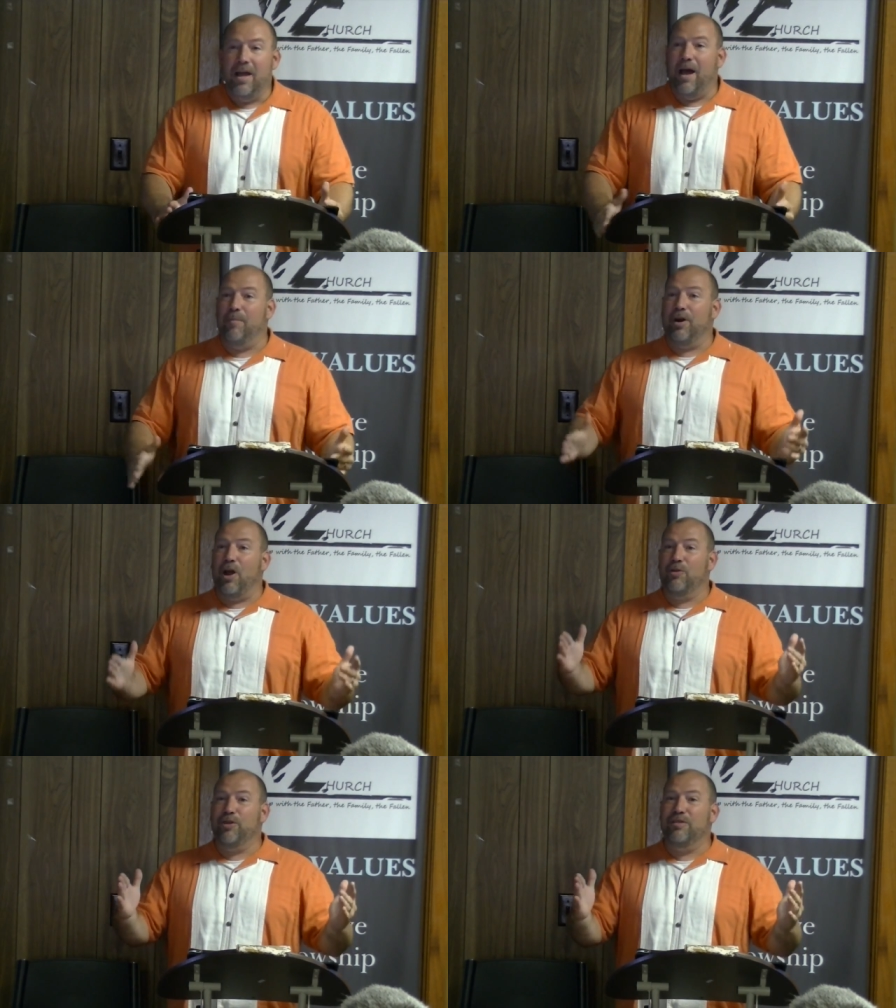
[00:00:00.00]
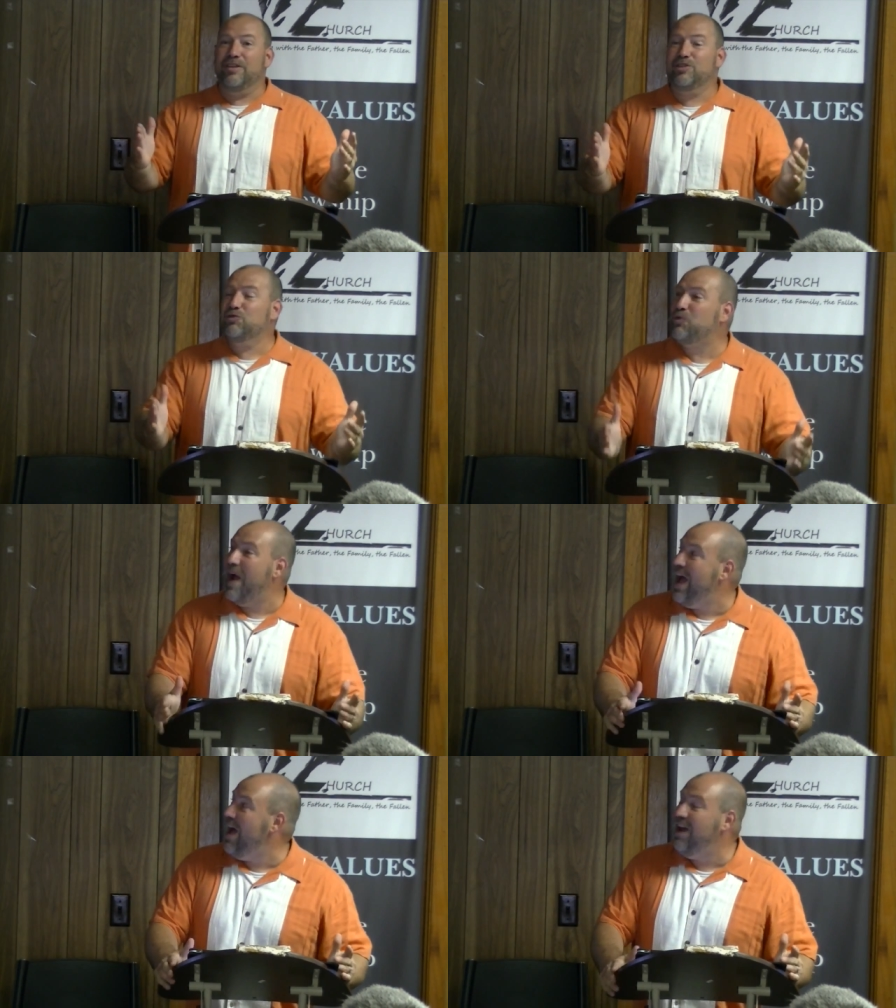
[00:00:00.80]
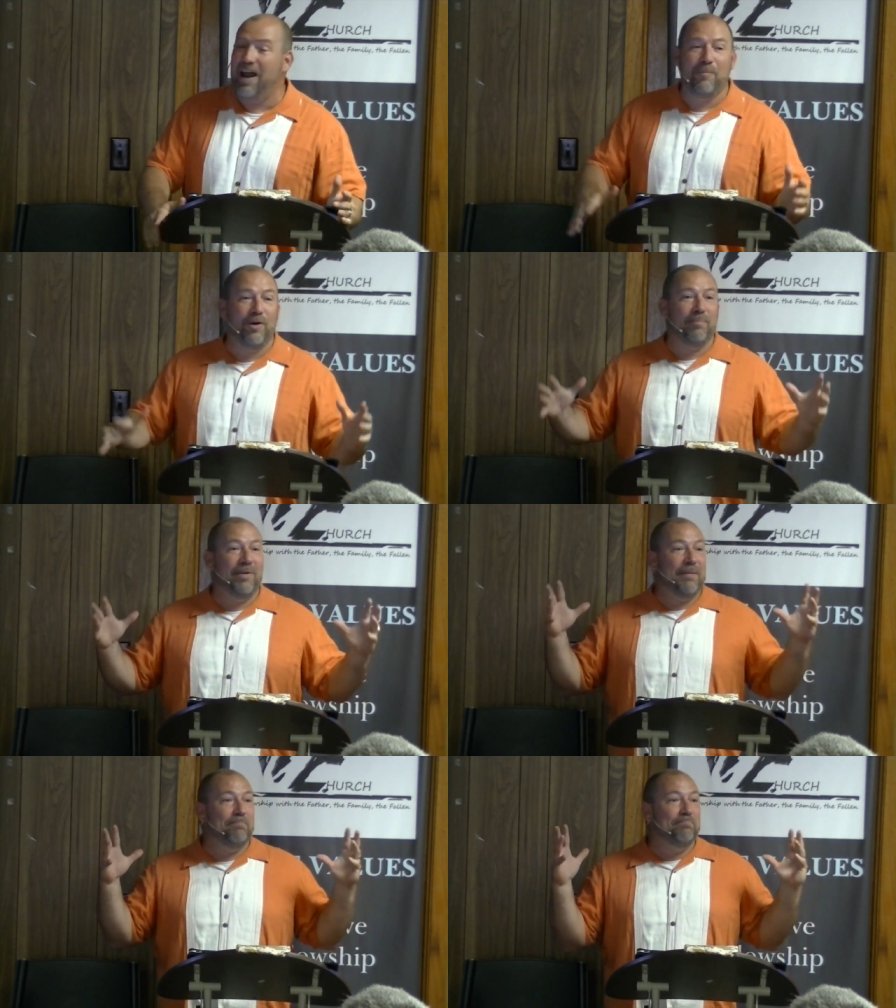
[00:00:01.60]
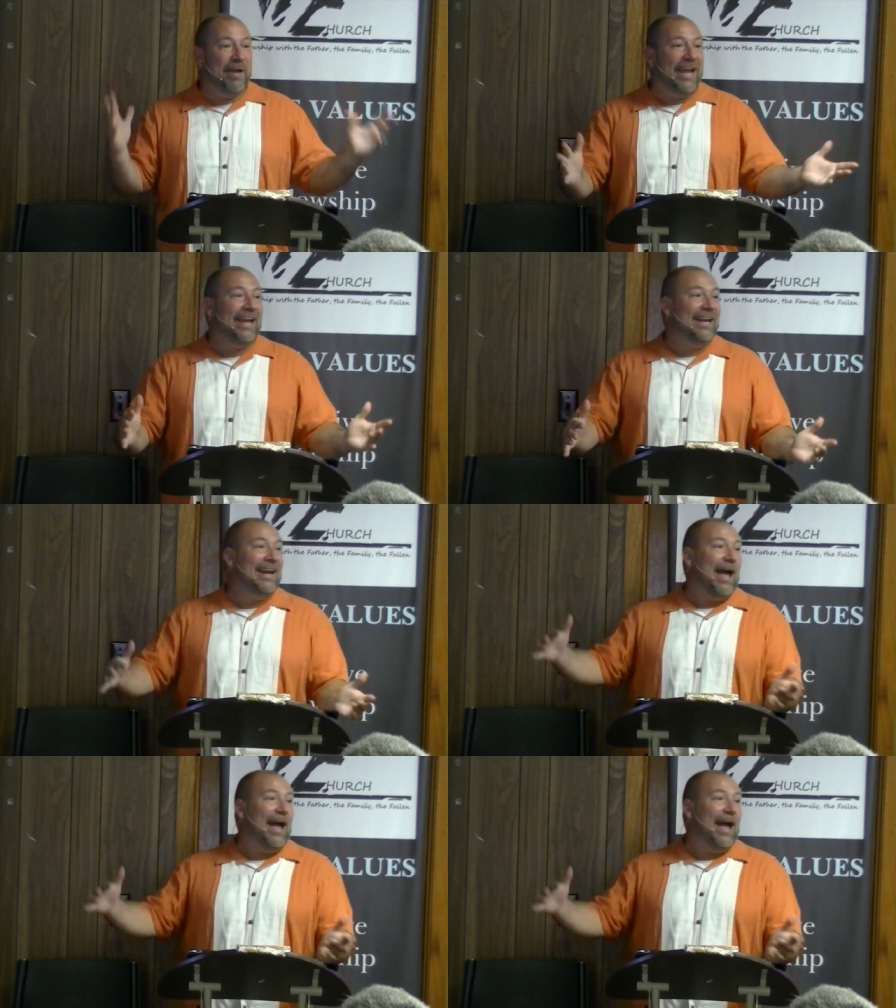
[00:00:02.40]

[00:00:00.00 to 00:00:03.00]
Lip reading: I'm going to go through this trial. I'm going to be beaten.